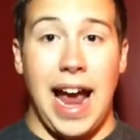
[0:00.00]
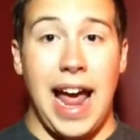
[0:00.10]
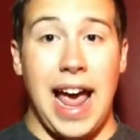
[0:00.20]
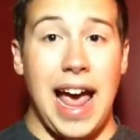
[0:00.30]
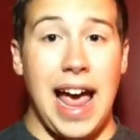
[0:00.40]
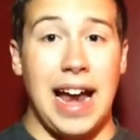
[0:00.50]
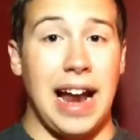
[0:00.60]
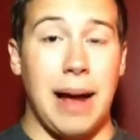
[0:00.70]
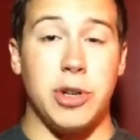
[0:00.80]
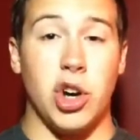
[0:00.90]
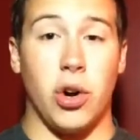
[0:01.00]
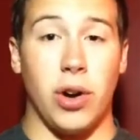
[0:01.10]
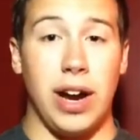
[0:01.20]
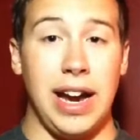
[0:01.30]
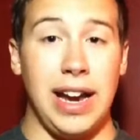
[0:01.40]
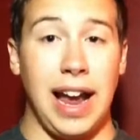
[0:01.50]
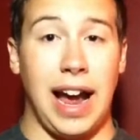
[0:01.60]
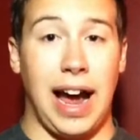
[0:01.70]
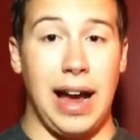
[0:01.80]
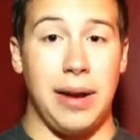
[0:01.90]
And I'm Joe Green.
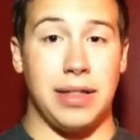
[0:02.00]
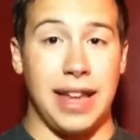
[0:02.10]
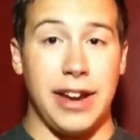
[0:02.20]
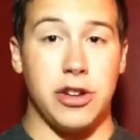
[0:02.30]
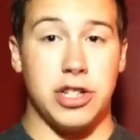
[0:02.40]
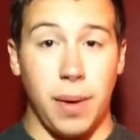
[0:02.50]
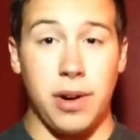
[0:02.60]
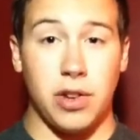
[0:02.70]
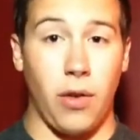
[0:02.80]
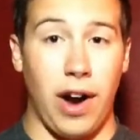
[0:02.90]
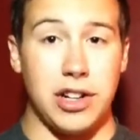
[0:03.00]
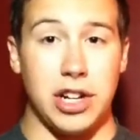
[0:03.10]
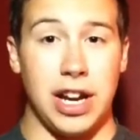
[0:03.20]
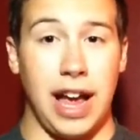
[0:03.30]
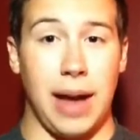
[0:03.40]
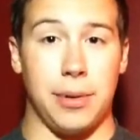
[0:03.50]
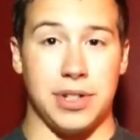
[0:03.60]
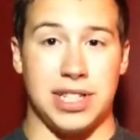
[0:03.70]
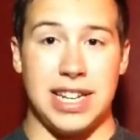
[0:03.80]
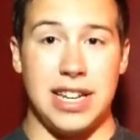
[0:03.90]
I thank you so much for watching. I
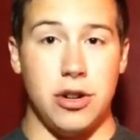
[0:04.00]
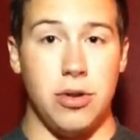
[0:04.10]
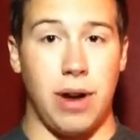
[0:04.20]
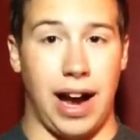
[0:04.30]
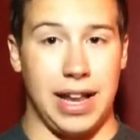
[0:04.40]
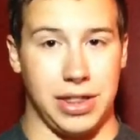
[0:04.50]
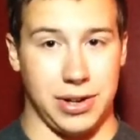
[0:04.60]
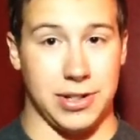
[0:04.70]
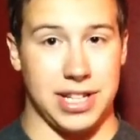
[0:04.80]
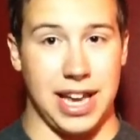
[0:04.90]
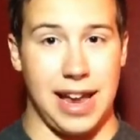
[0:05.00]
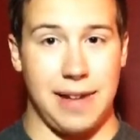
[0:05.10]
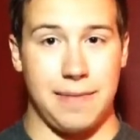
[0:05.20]
will see you on Thursday.